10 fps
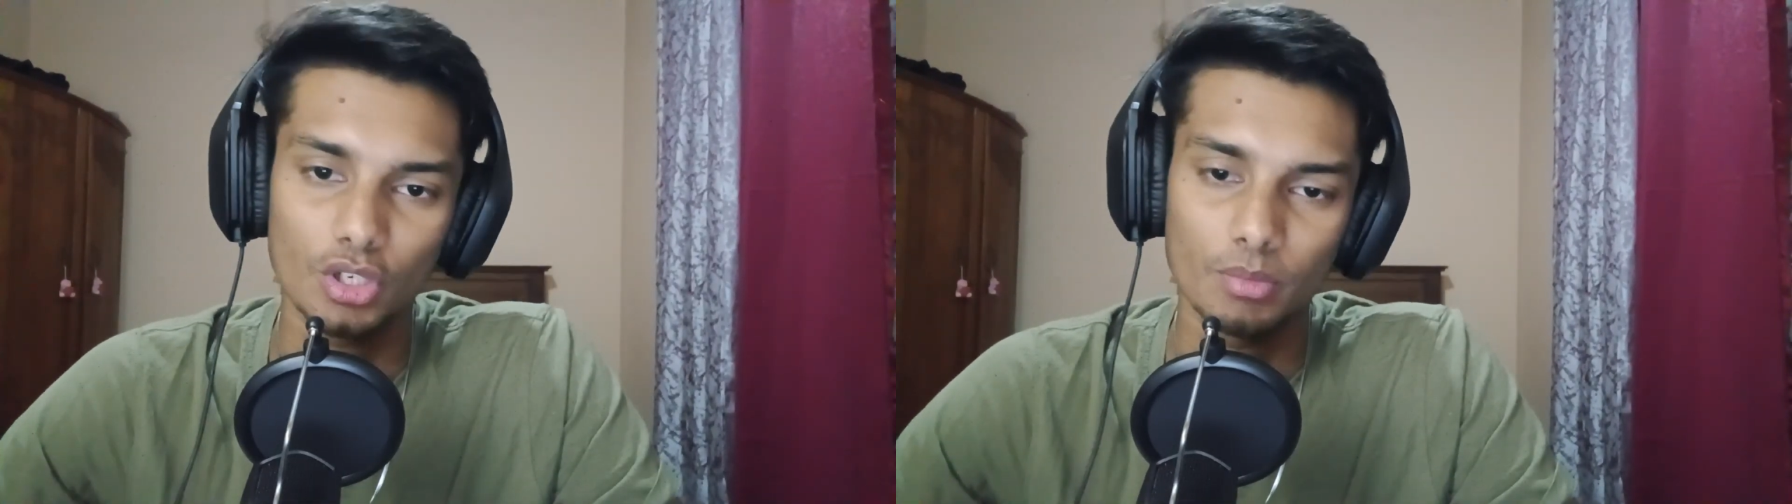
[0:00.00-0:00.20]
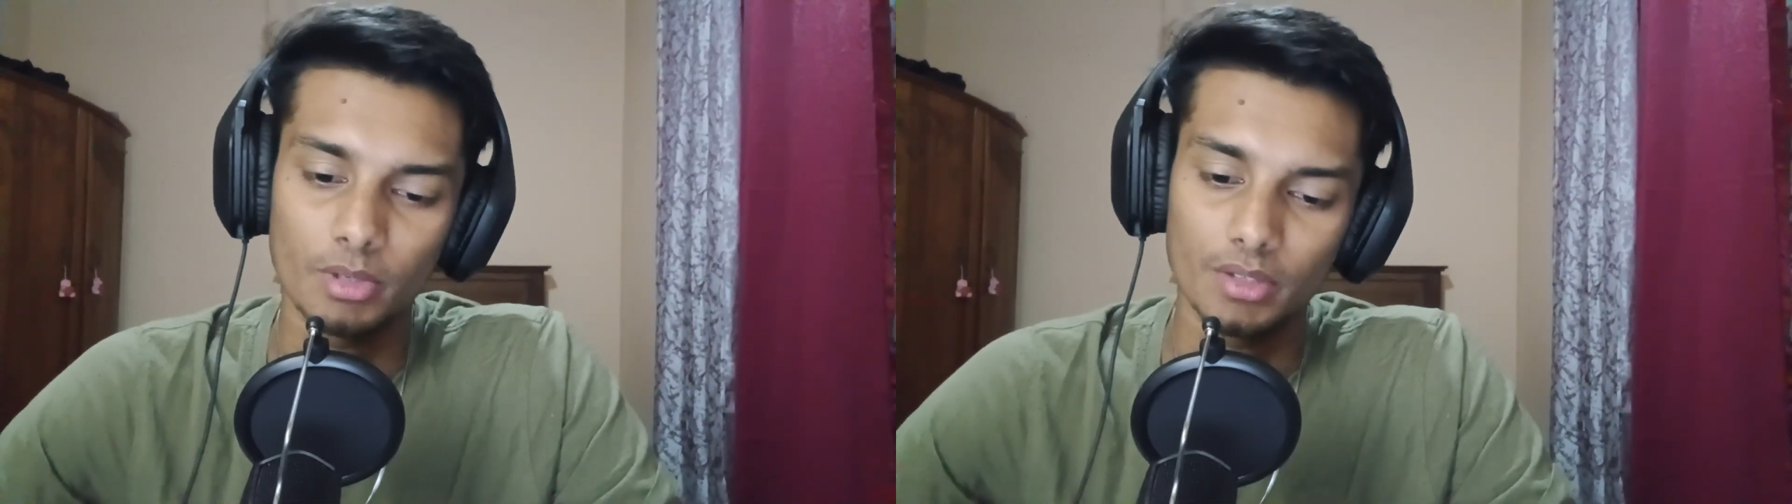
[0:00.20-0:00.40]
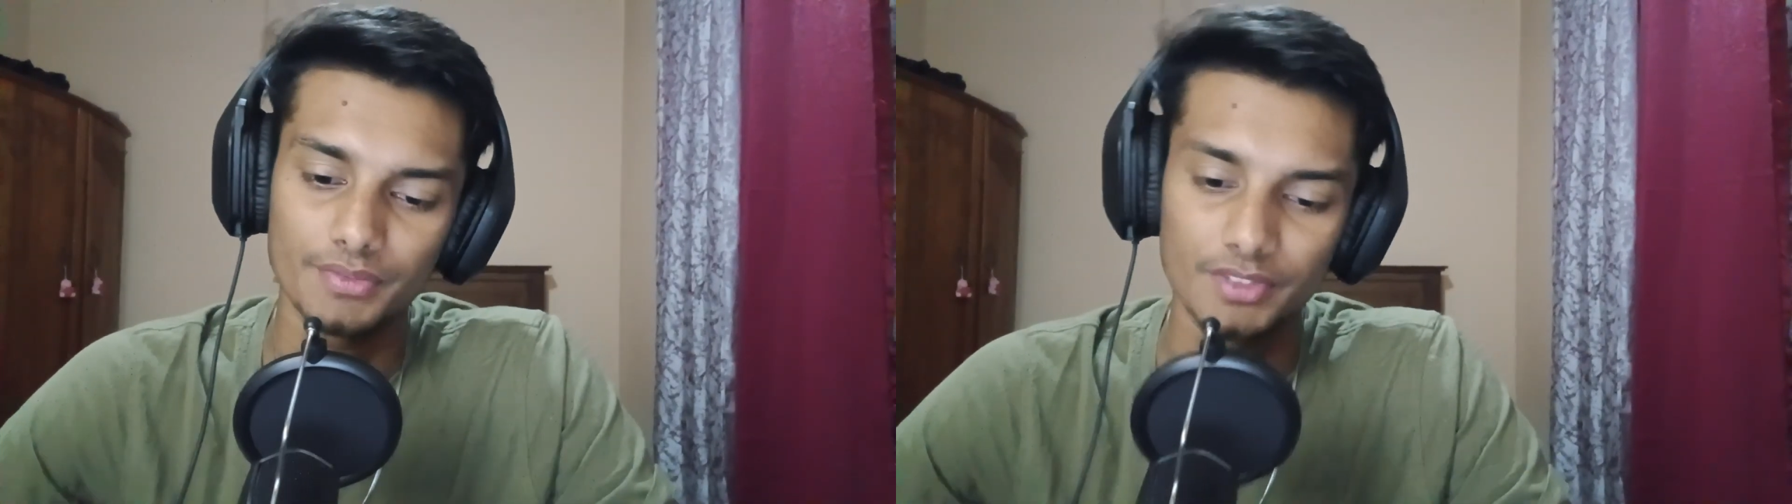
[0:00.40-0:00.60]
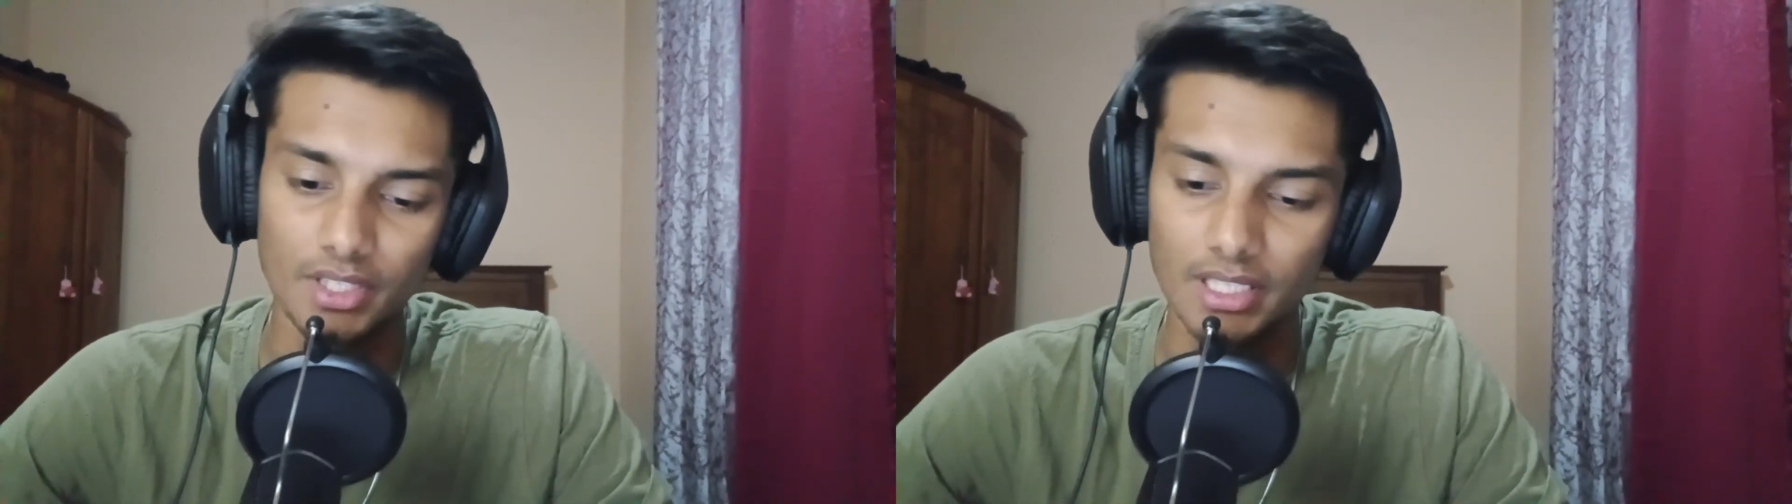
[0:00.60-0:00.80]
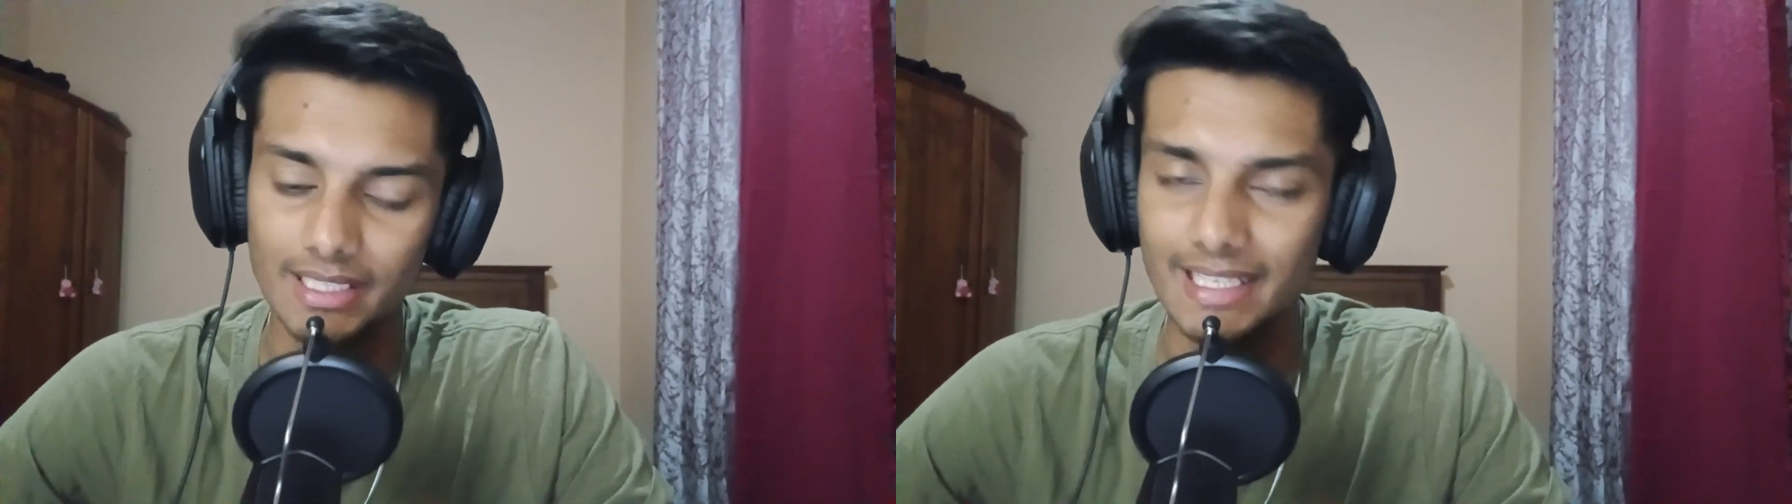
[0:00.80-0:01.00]
about
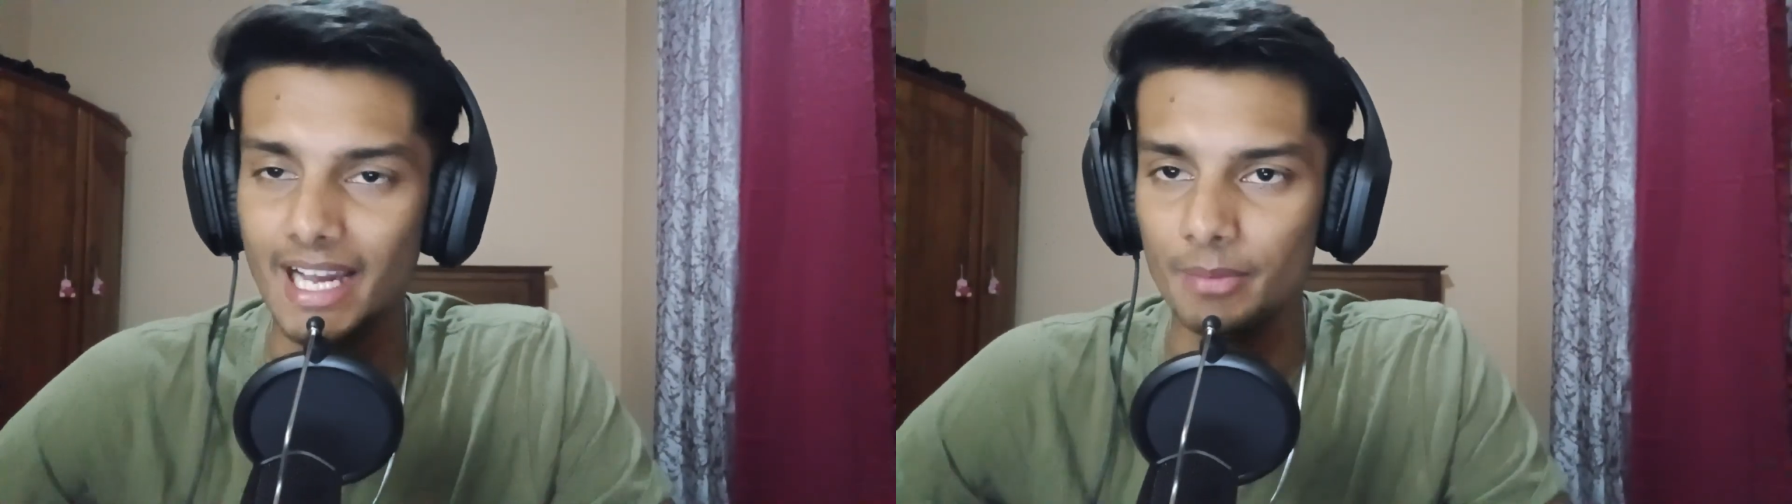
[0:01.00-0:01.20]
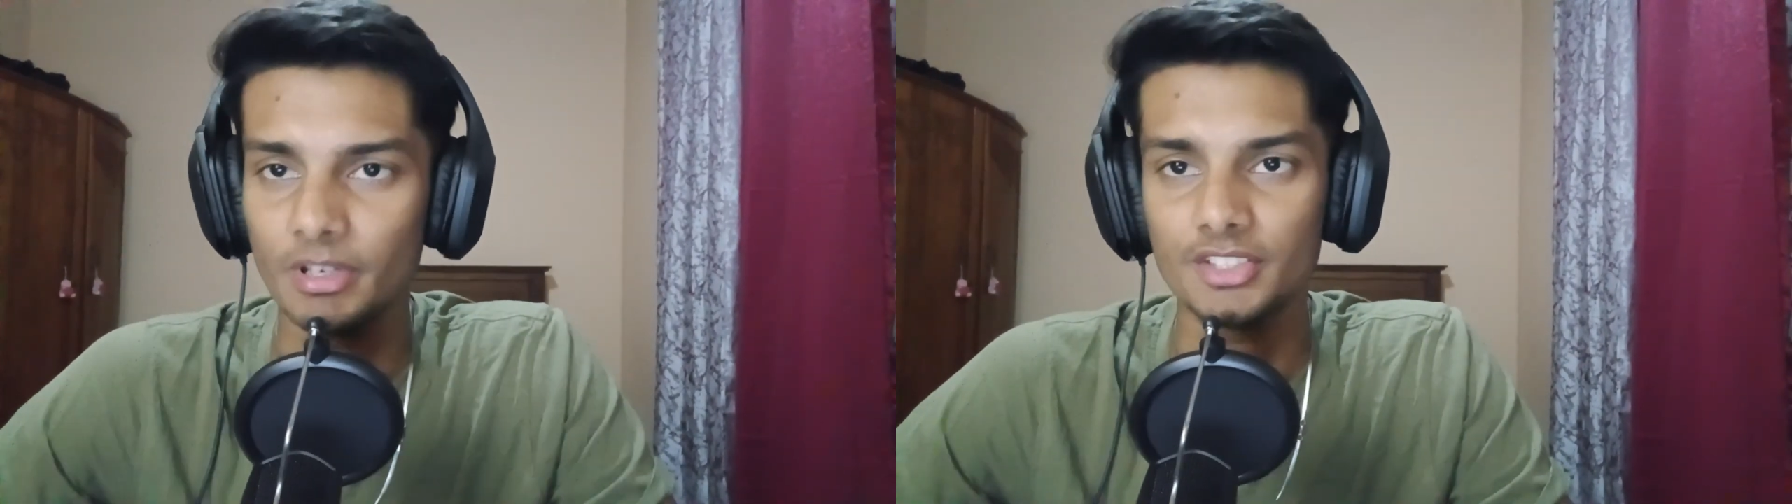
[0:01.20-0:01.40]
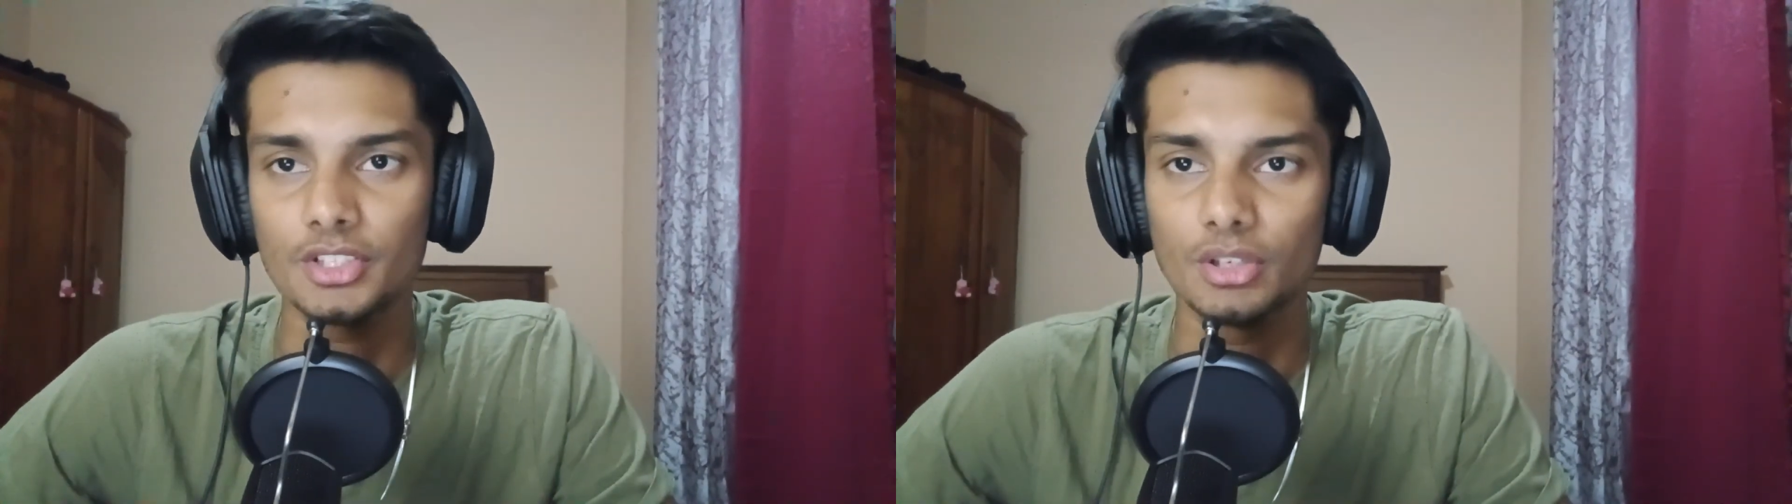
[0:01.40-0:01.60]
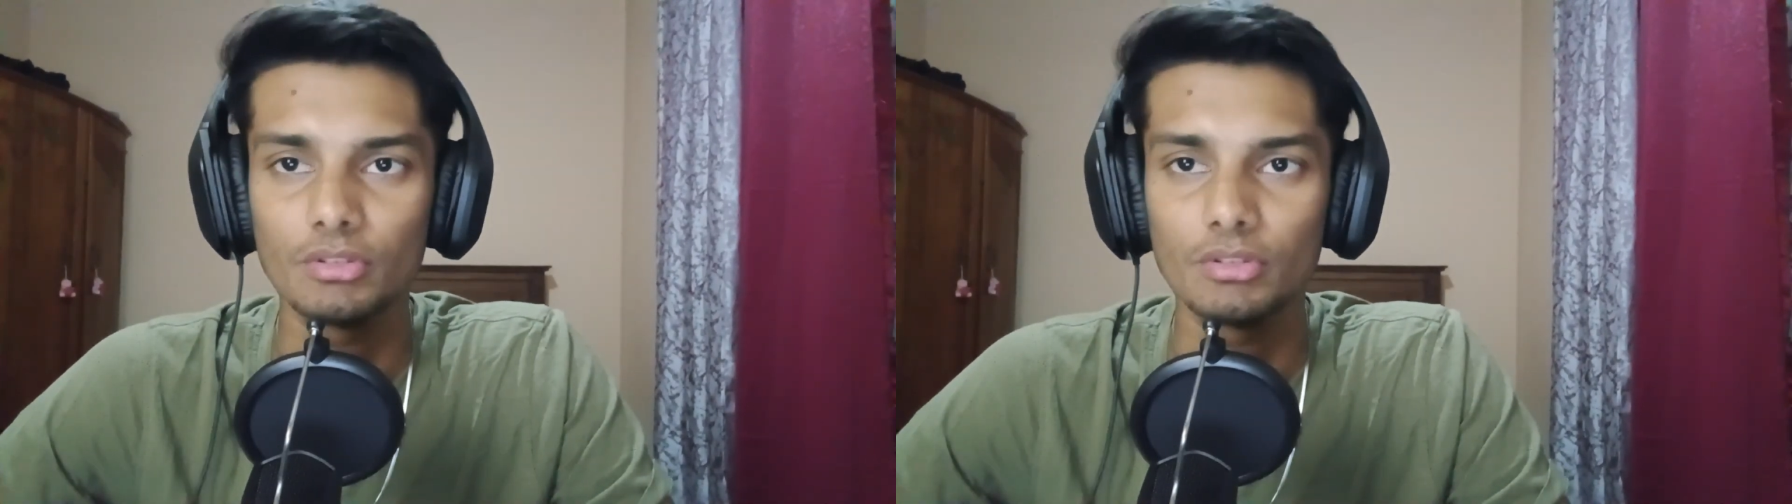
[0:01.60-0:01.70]
the IMAT.